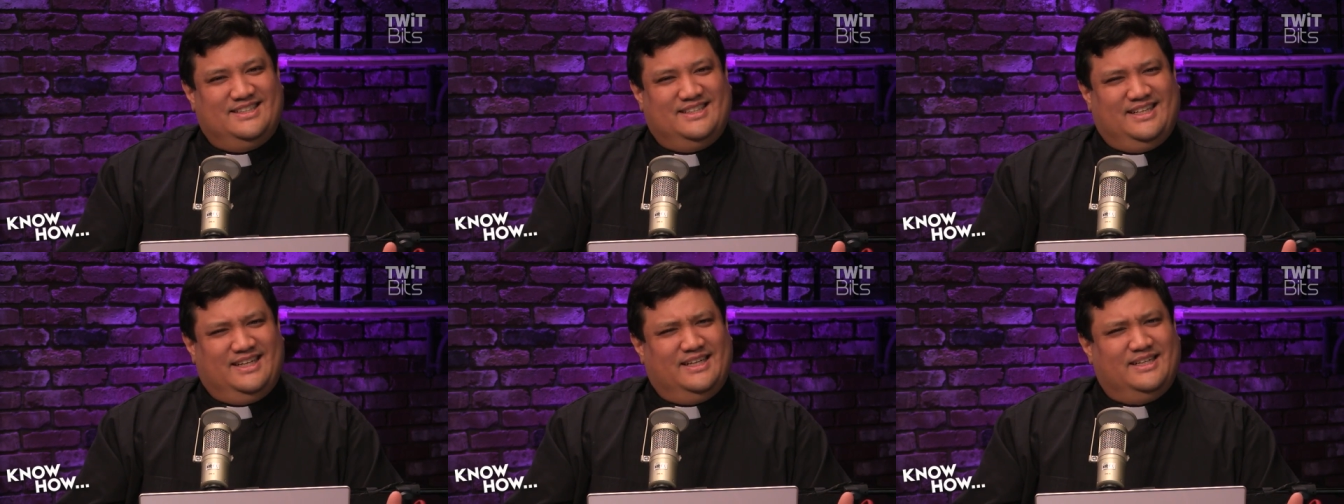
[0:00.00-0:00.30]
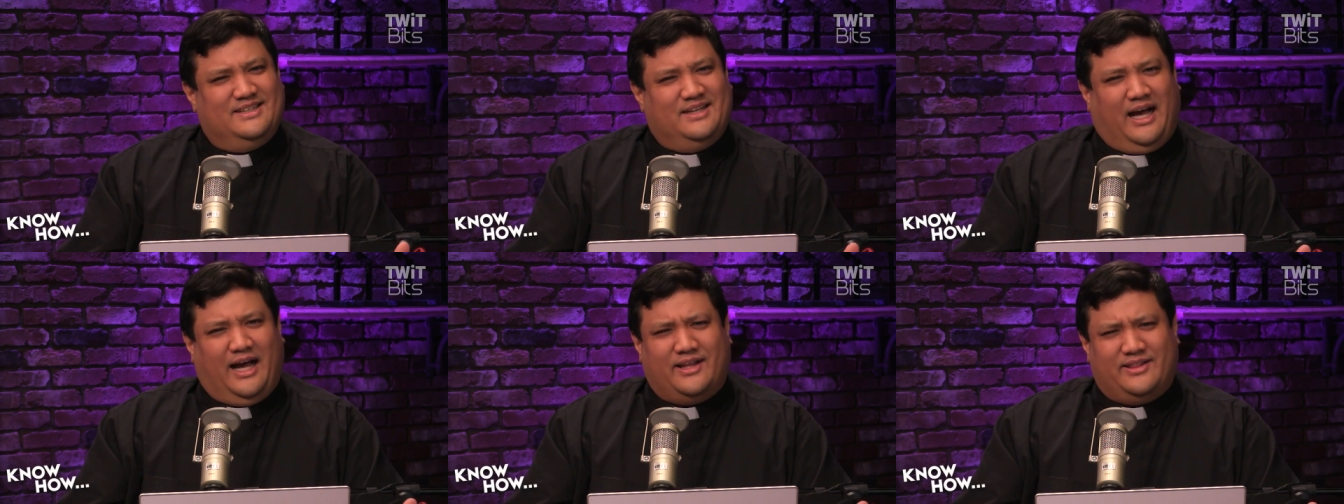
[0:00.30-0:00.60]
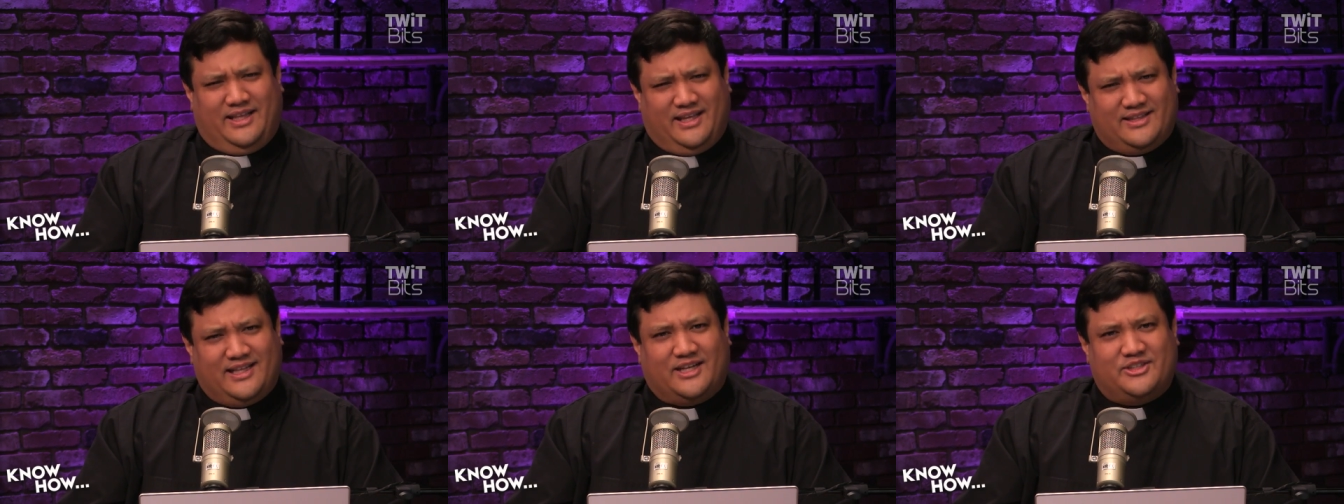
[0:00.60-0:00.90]
uh, i
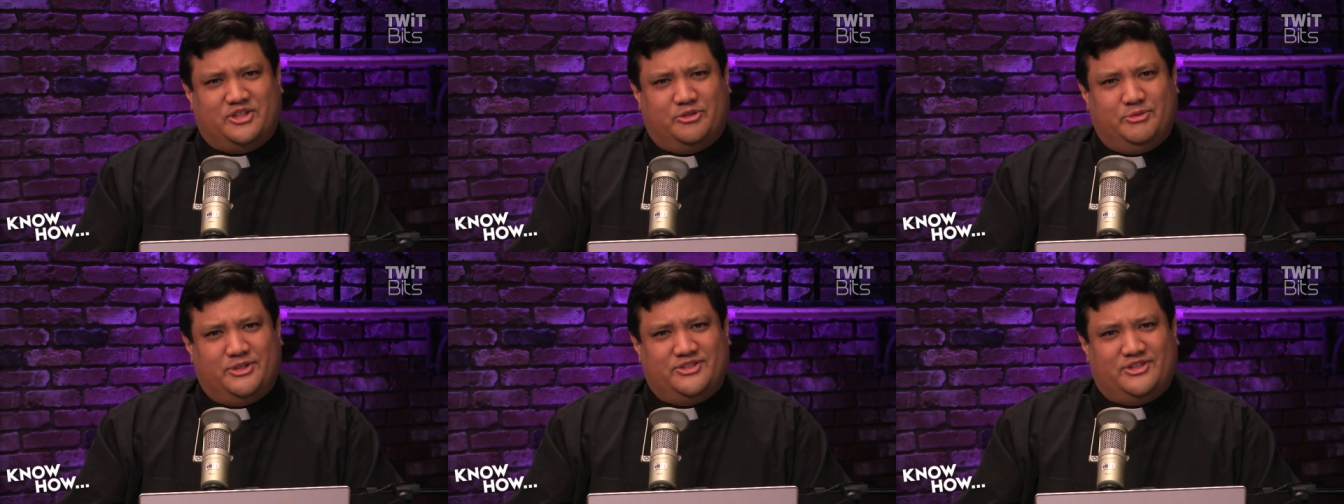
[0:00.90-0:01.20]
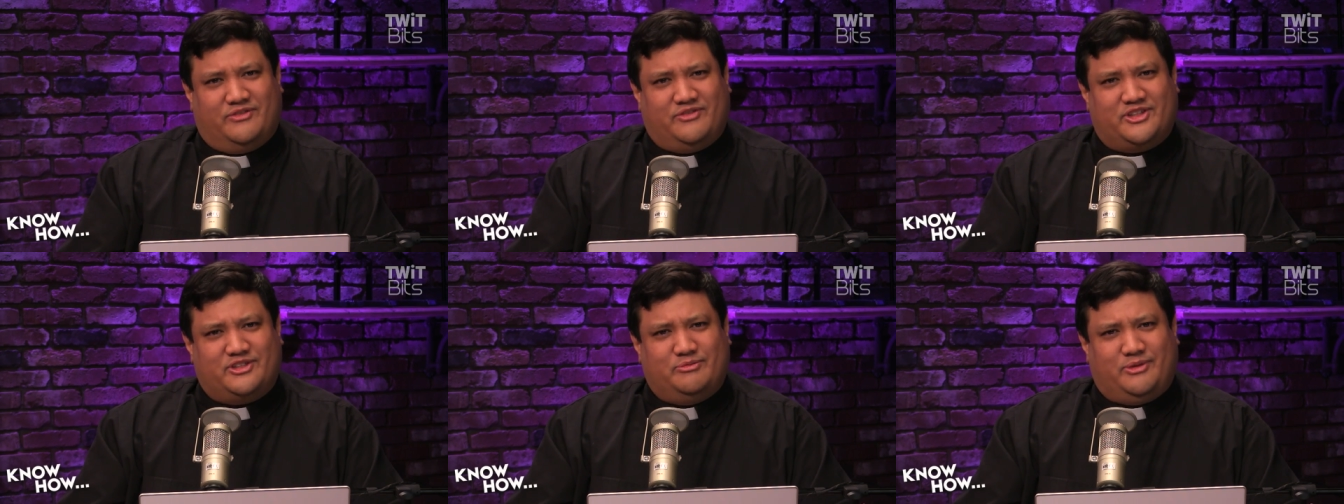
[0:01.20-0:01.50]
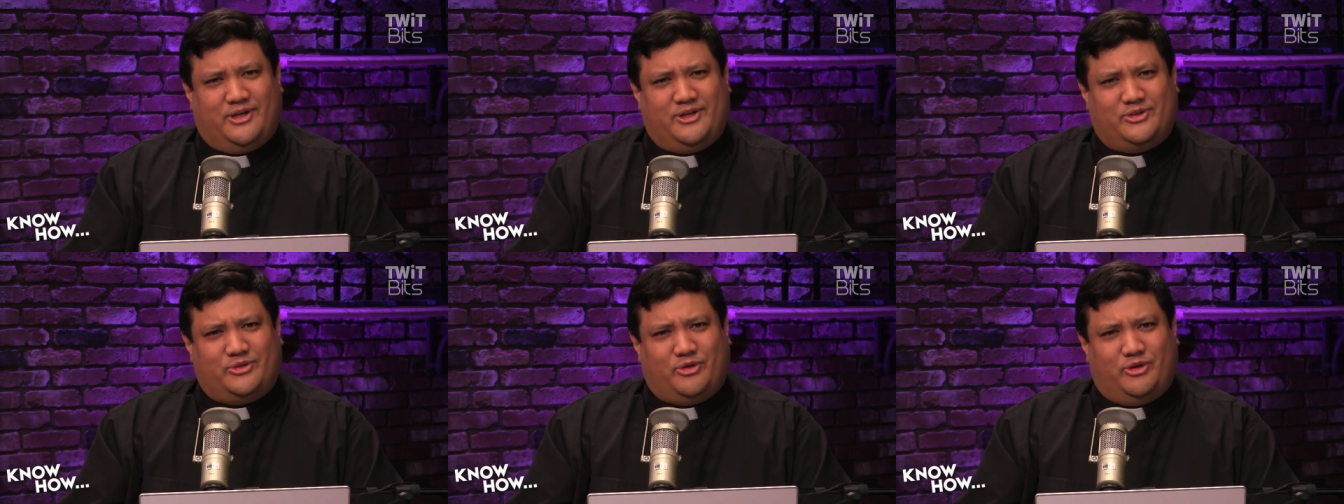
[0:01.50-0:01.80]
think that should be
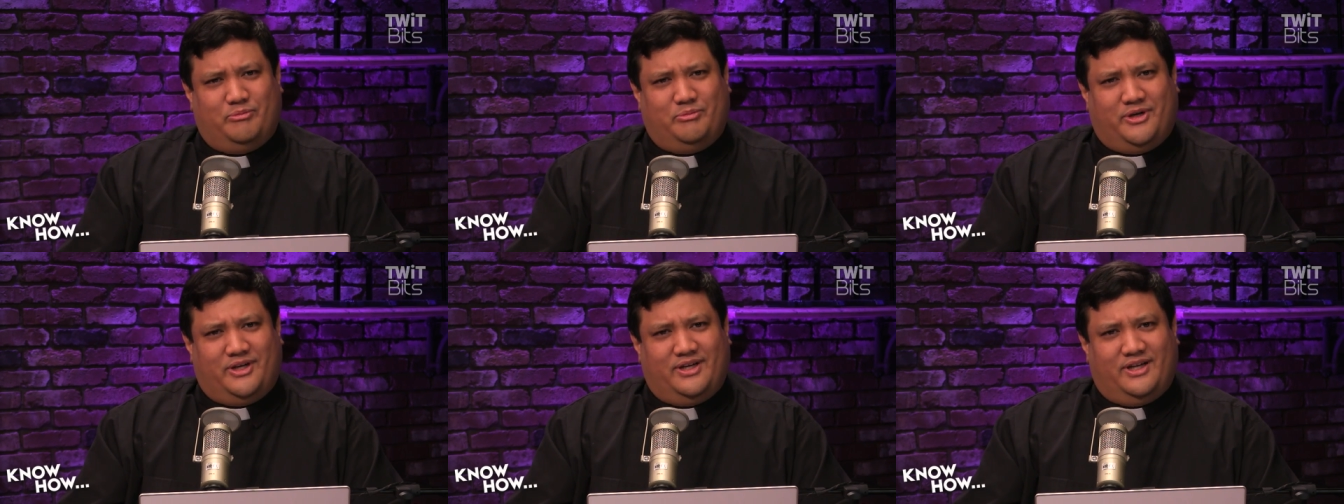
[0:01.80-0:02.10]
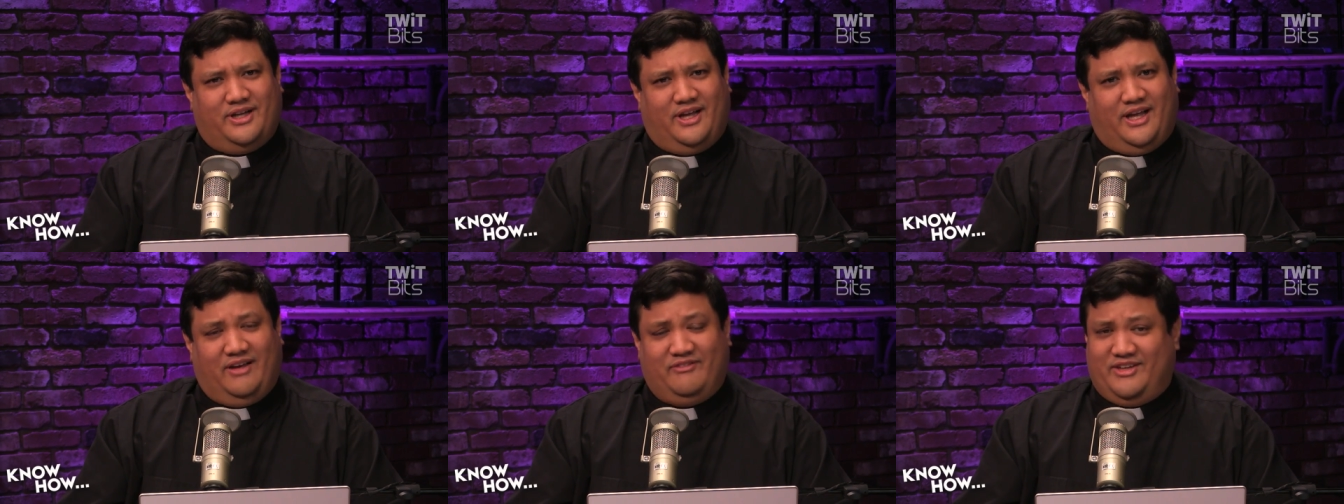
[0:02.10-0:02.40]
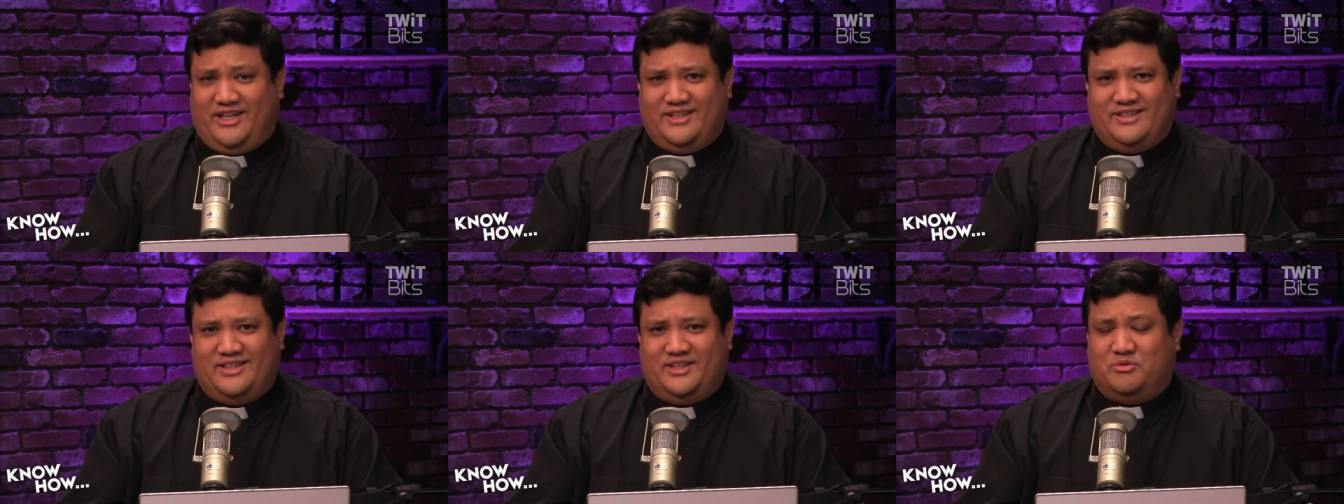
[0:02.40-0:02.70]
self-explanatory but
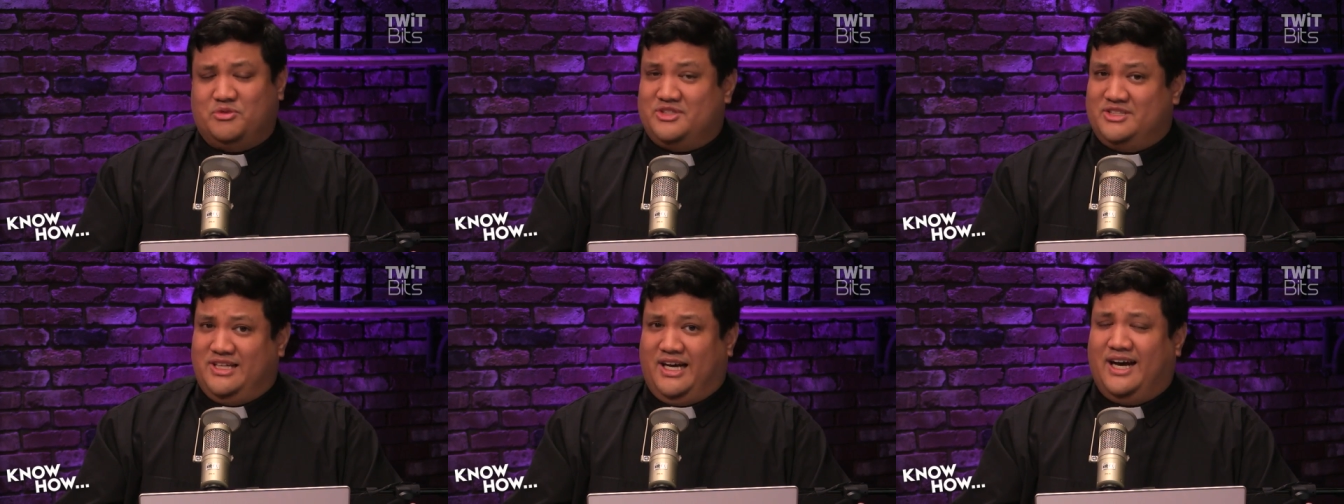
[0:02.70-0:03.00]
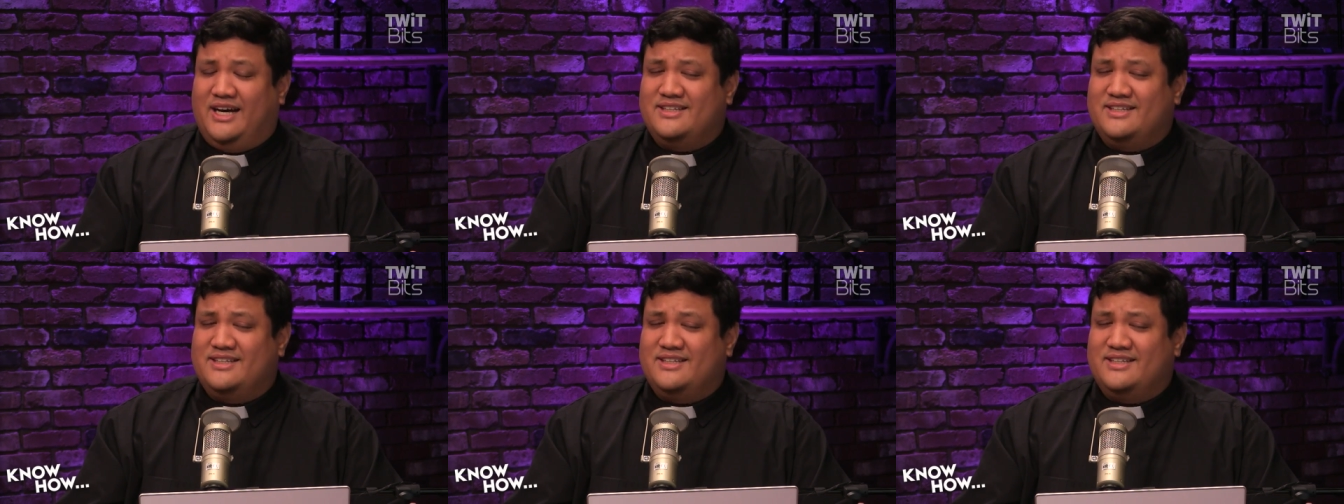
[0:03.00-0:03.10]
evidently it was good not.